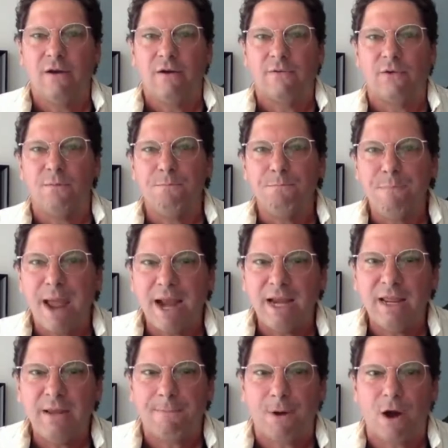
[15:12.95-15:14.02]
for
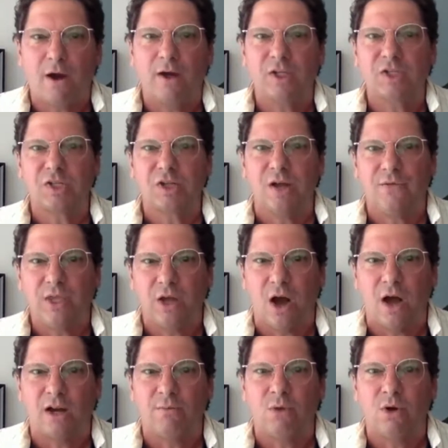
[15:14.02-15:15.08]
many parts of the
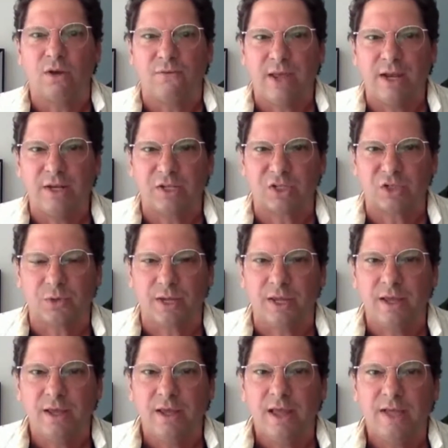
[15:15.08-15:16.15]
automotive industry
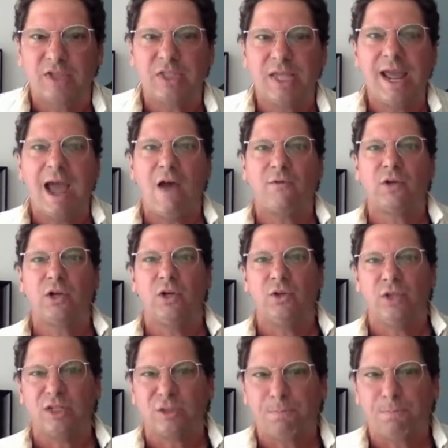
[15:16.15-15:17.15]
as they have to do this